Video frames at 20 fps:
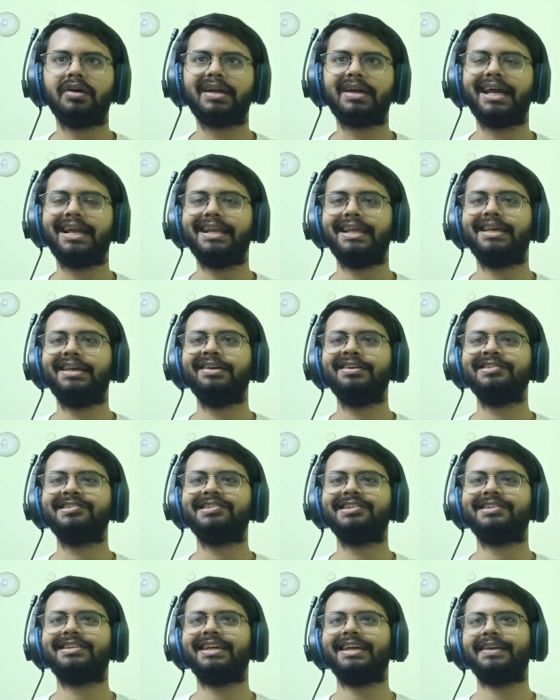okay, and
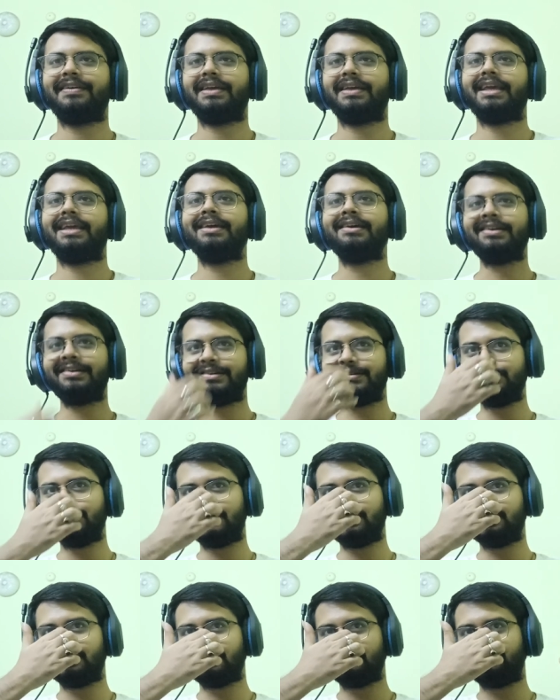here's the thing. Here
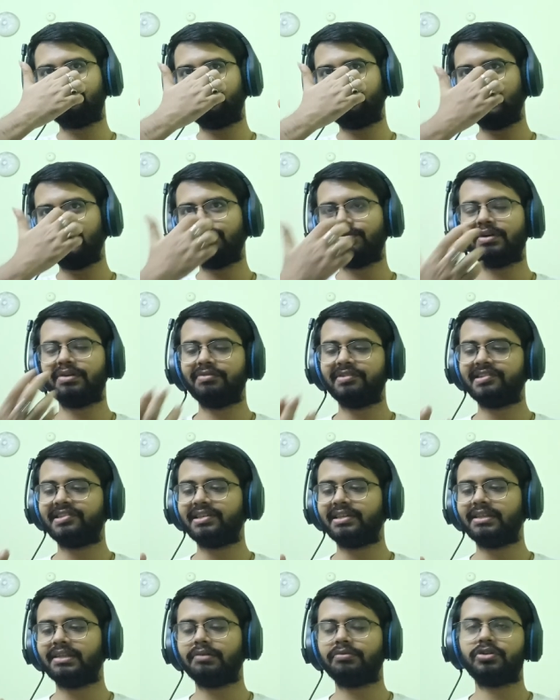the scene where we
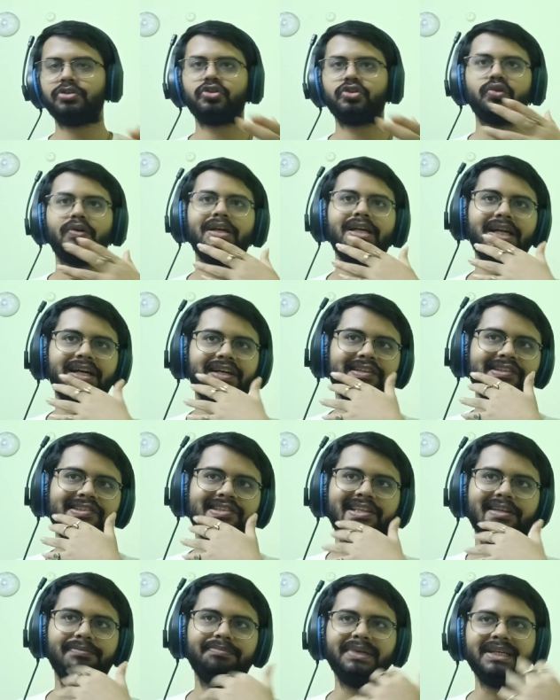see they were showing
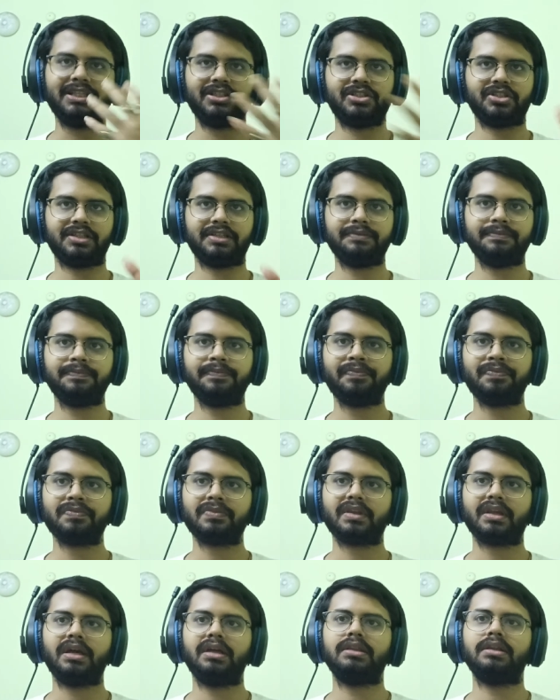us the picture
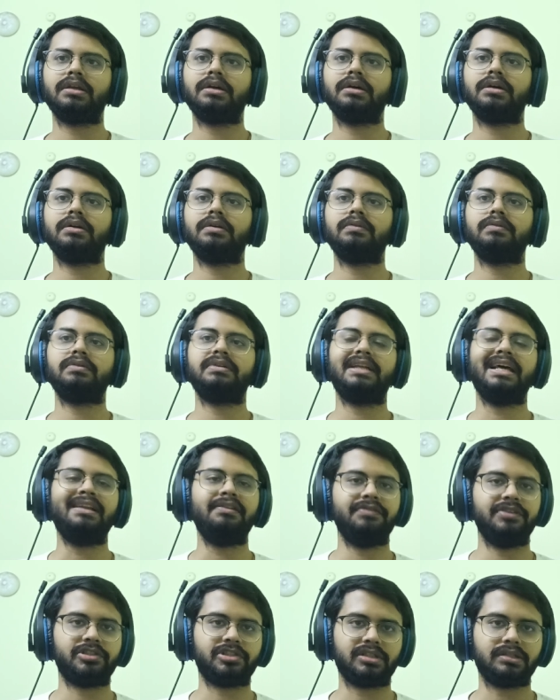in the
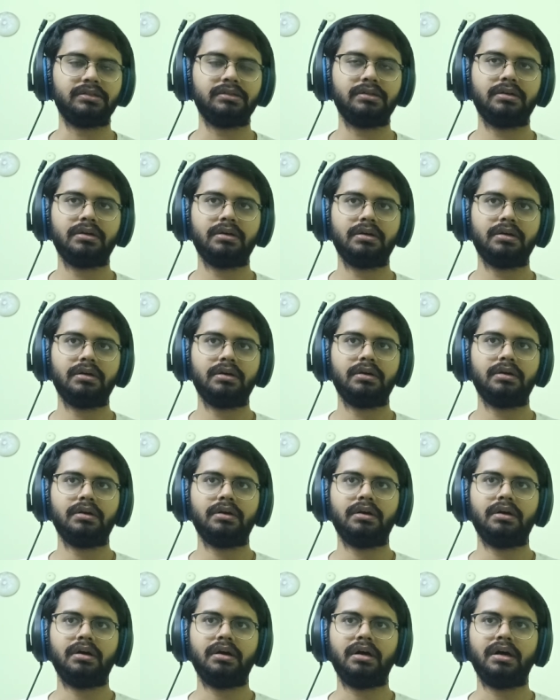television.
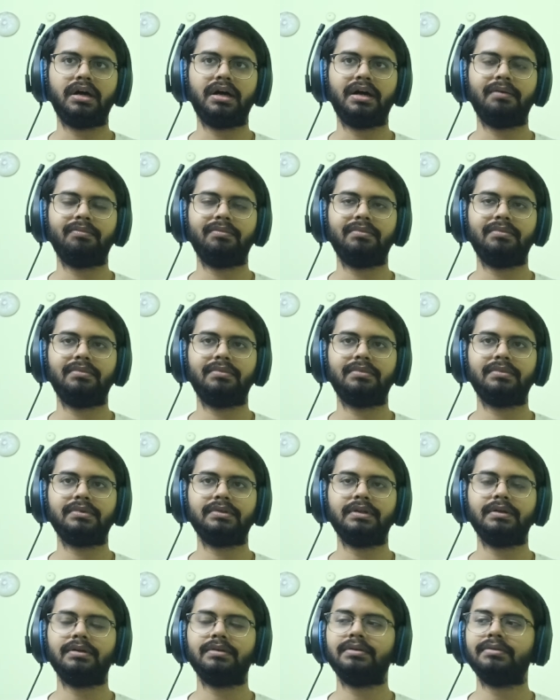
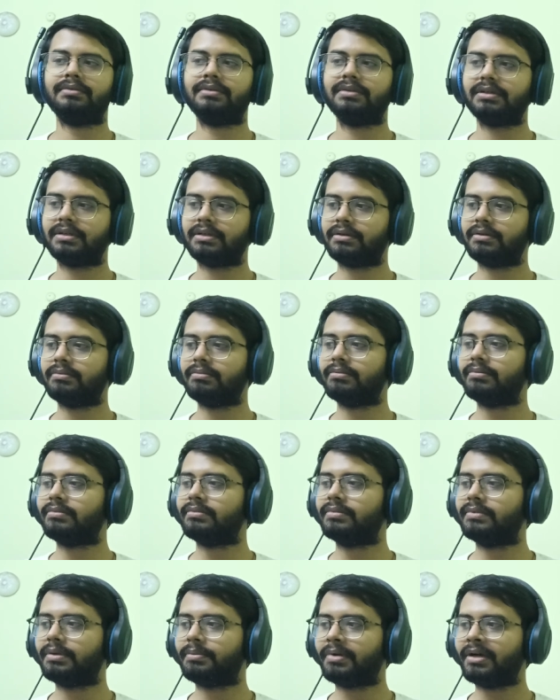The
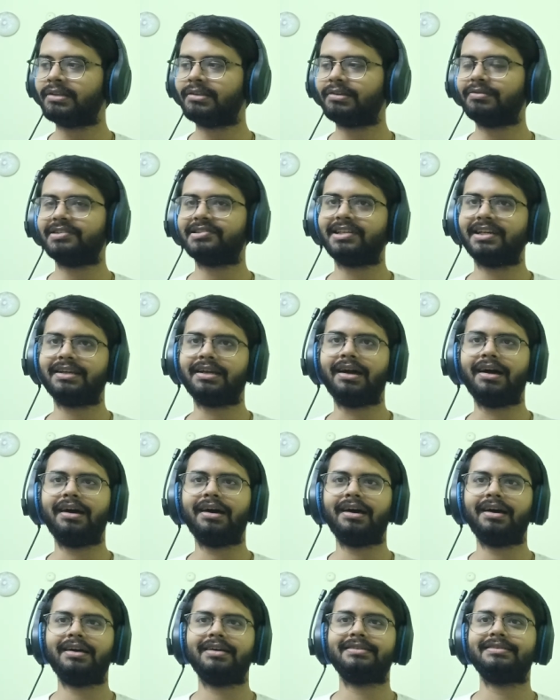brother was like,
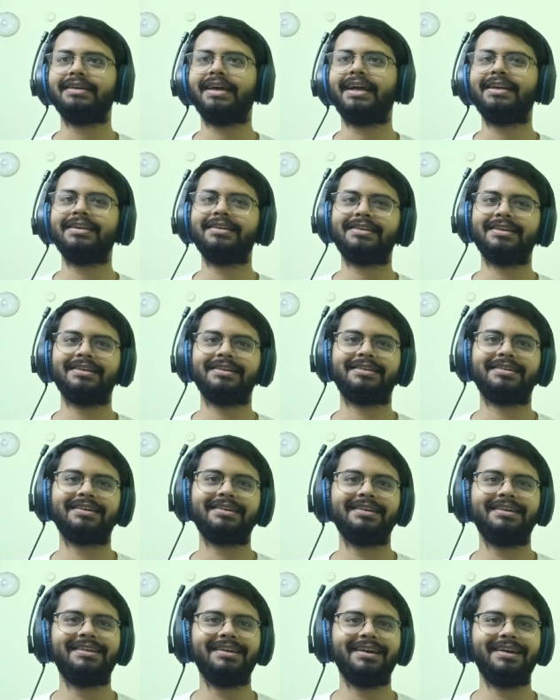haha, edited,